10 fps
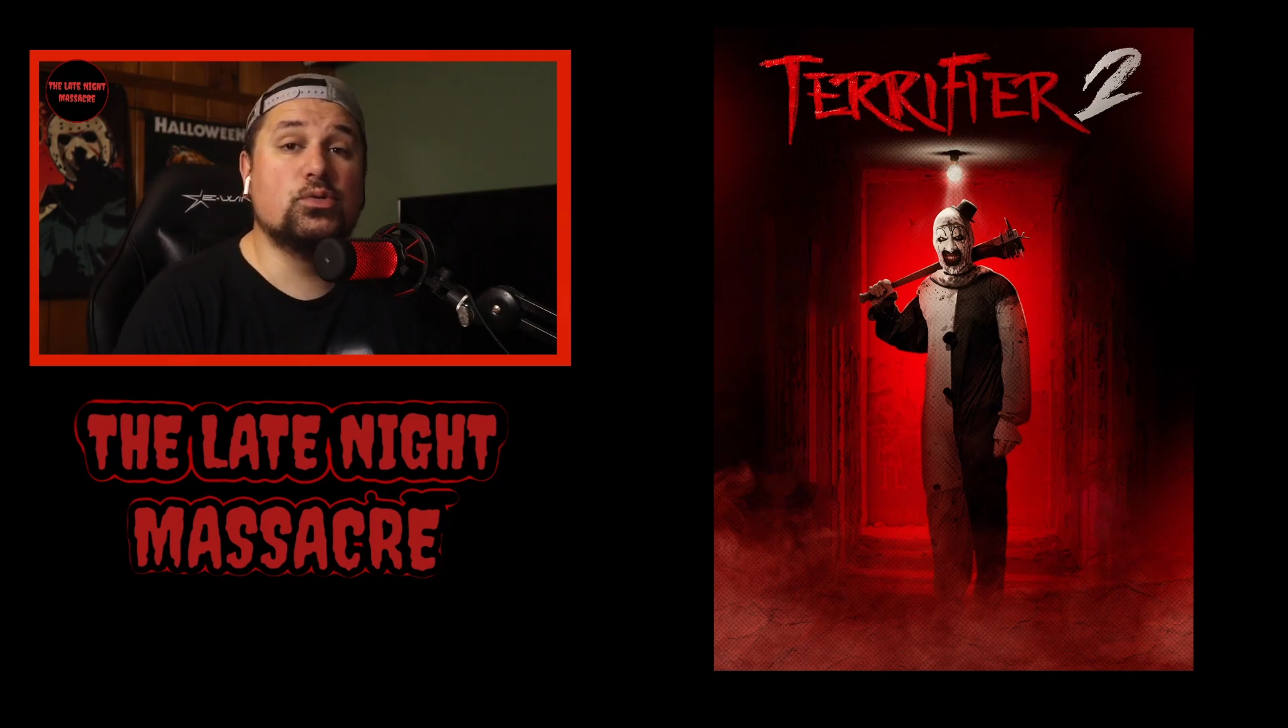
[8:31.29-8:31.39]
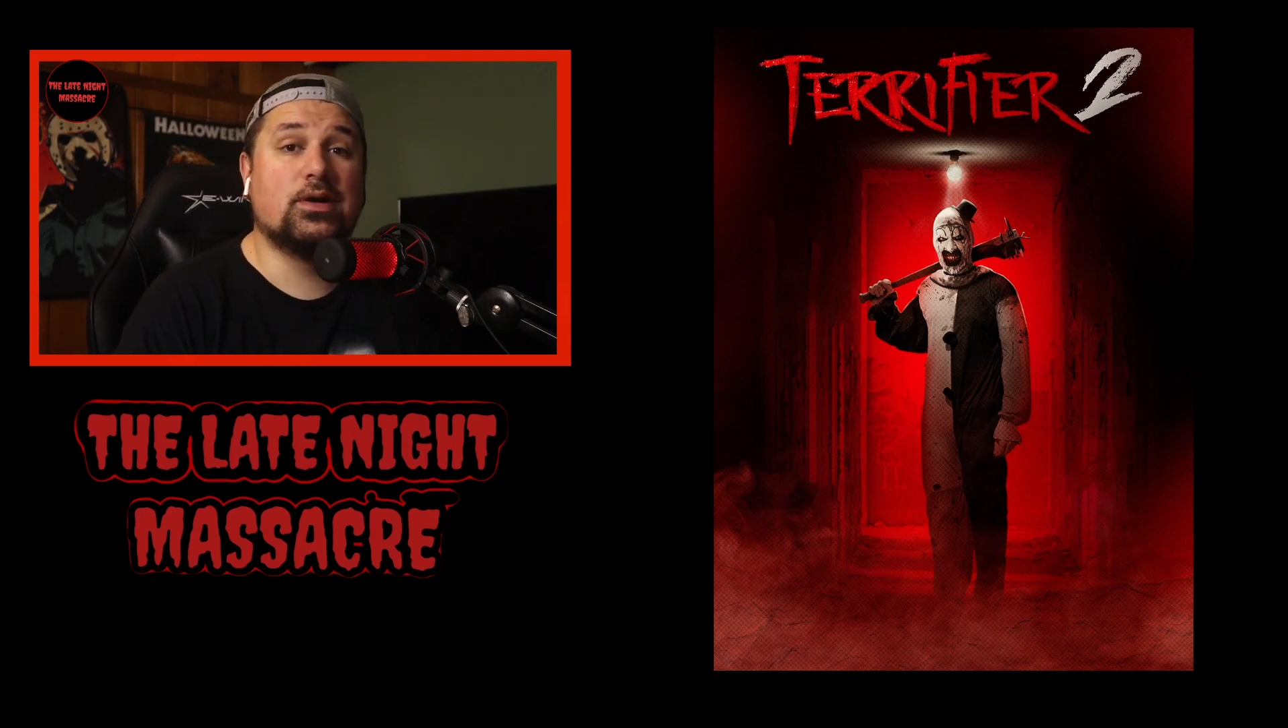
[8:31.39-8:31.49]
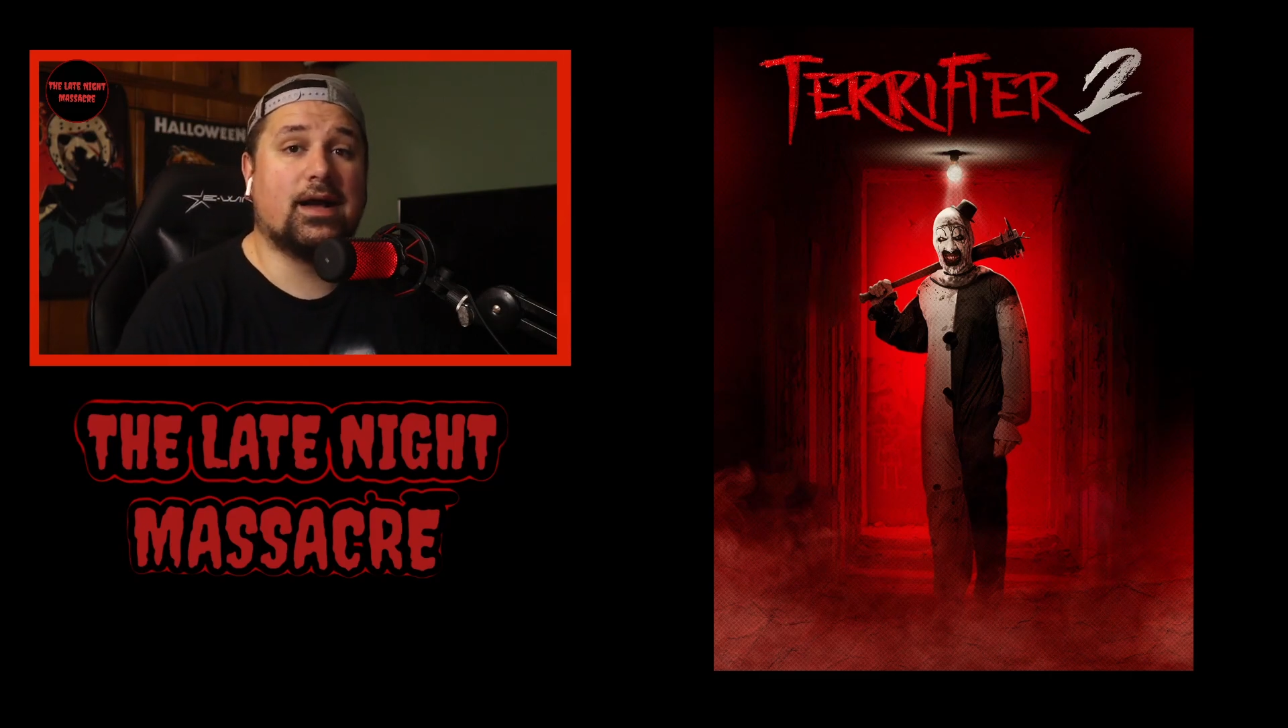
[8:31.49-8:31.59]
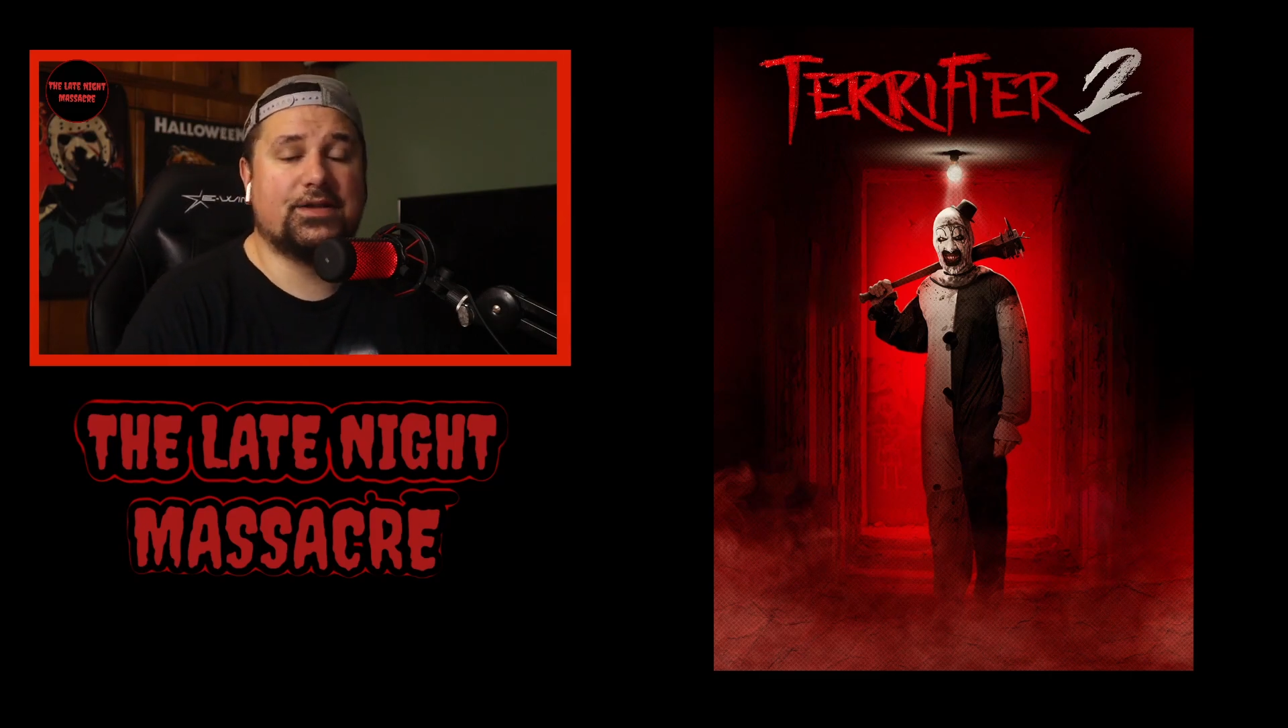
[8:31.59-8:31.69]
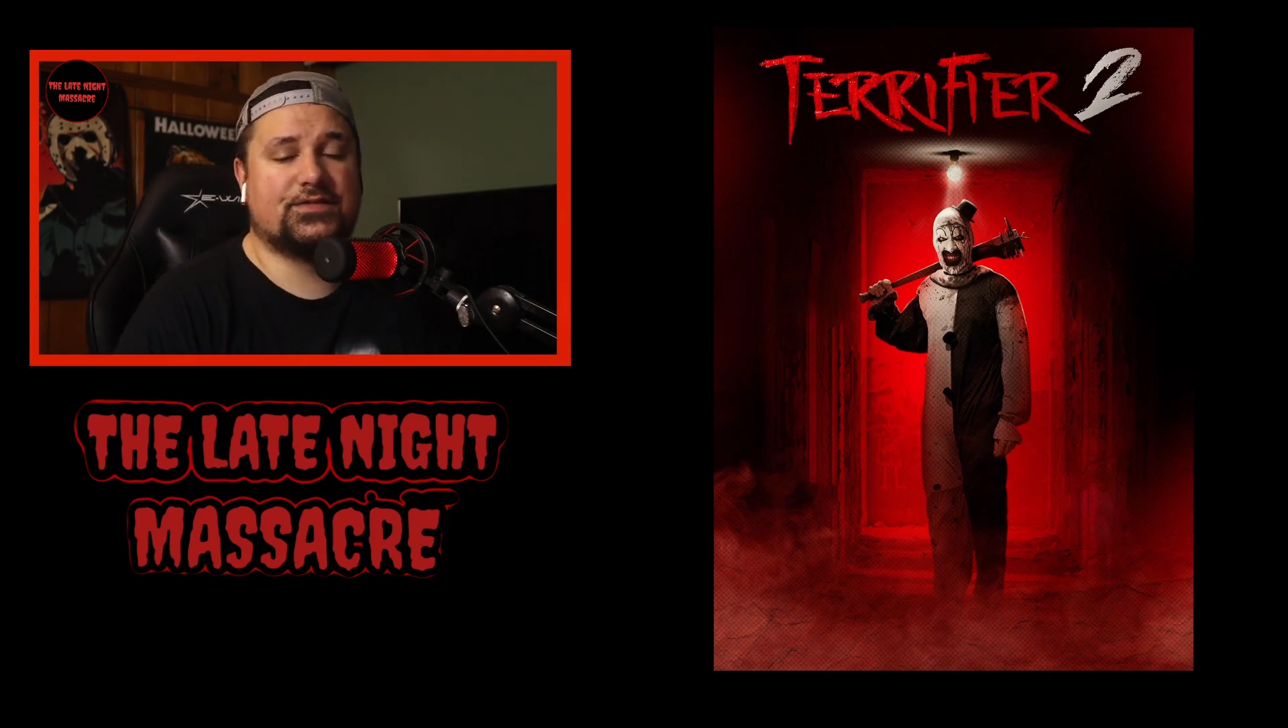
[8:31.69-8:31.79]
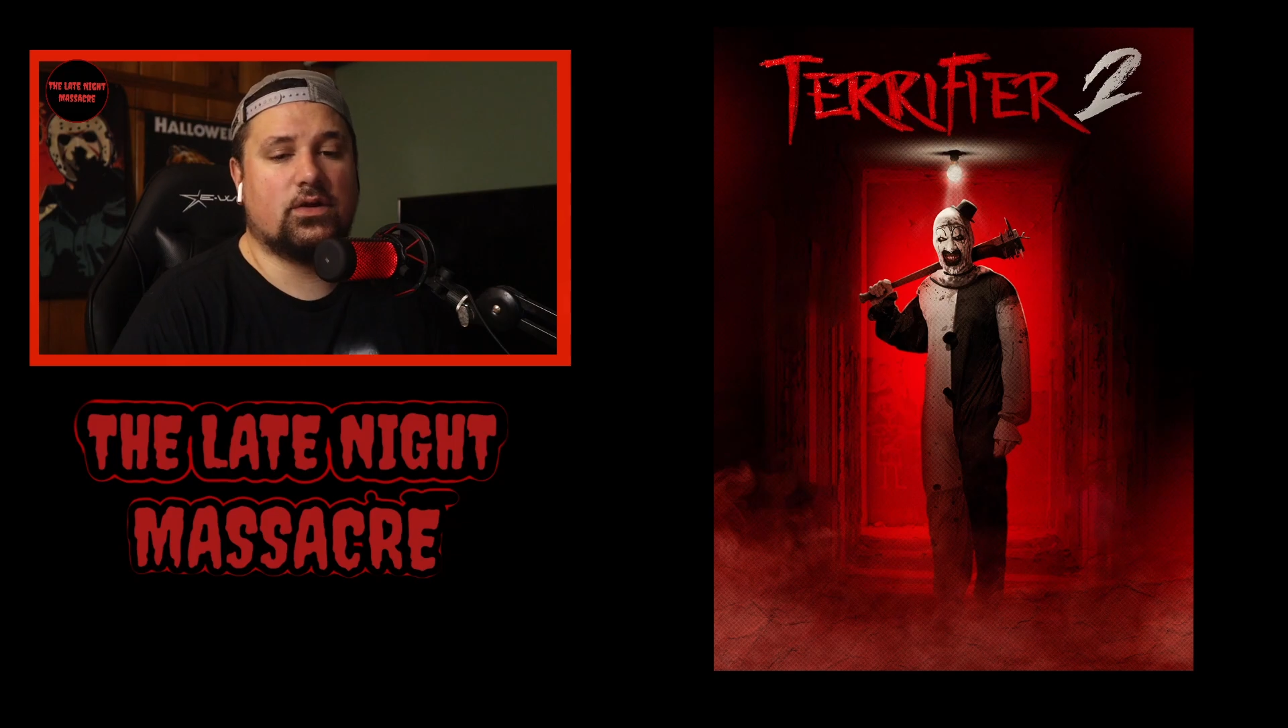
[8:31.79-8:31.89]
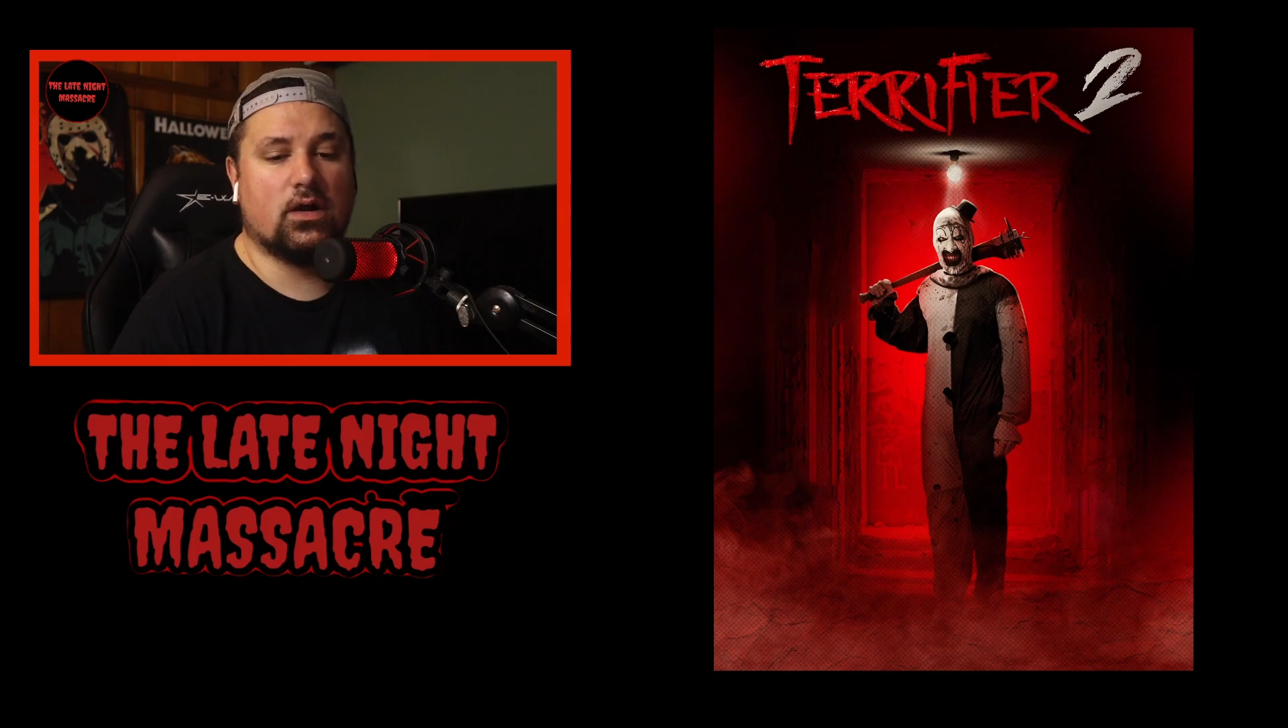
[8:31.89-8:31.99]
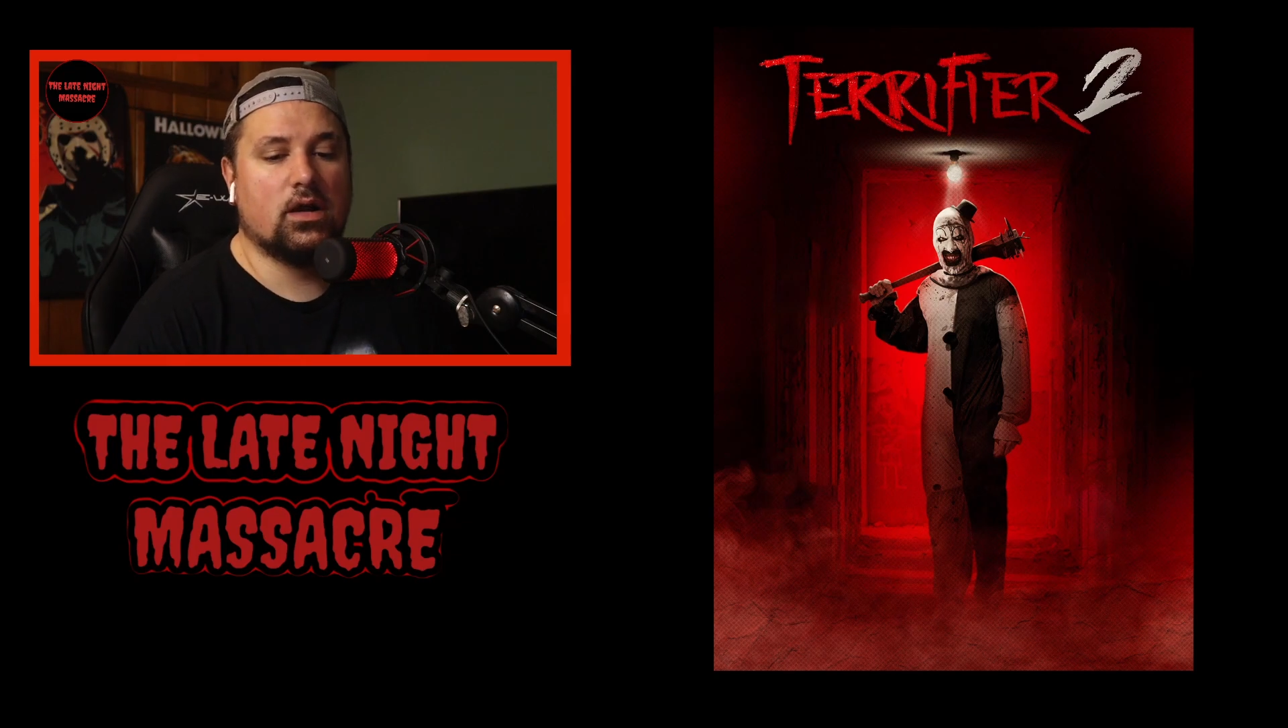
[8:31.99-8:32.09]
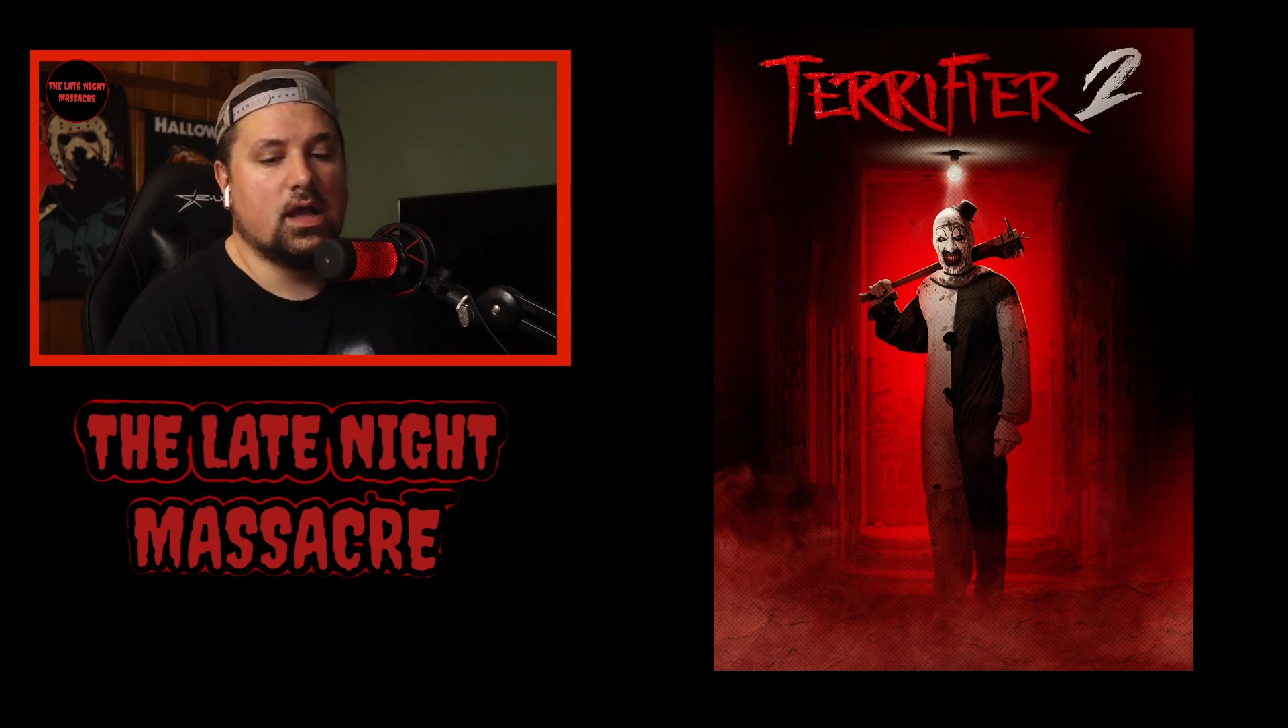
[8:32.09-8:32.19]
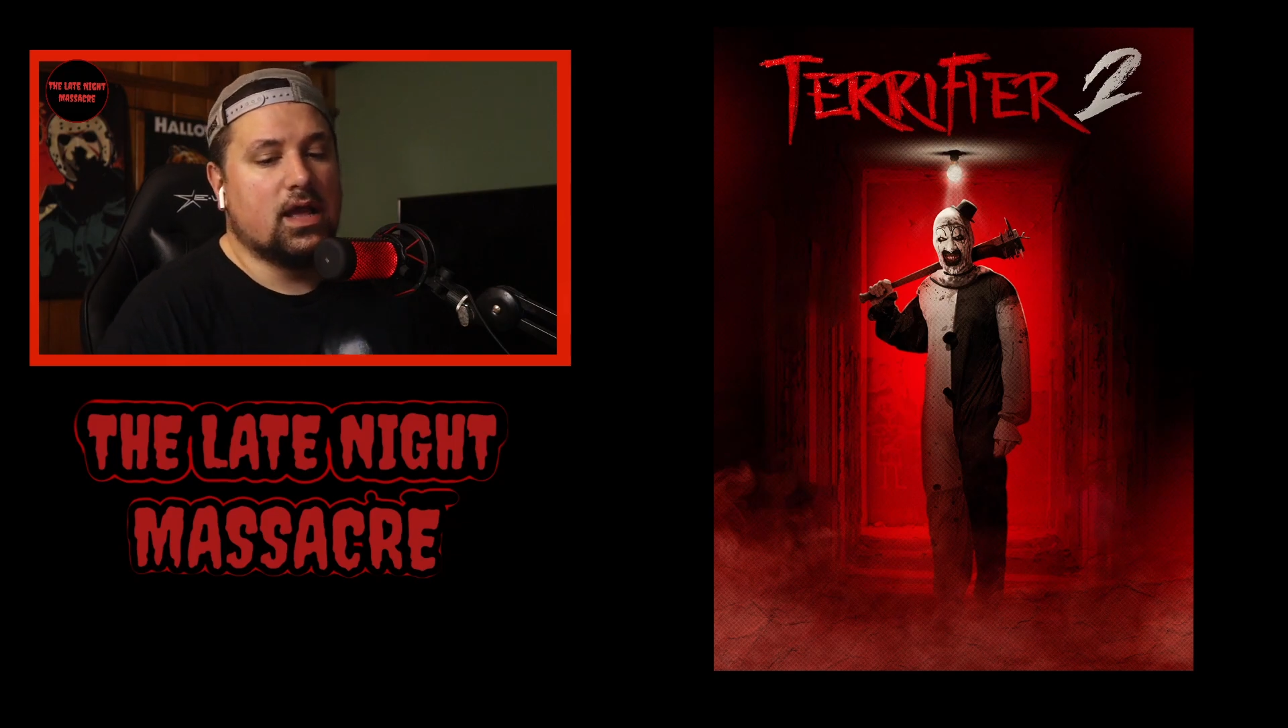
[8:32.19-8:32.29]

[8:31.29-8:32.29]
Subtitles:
guys are.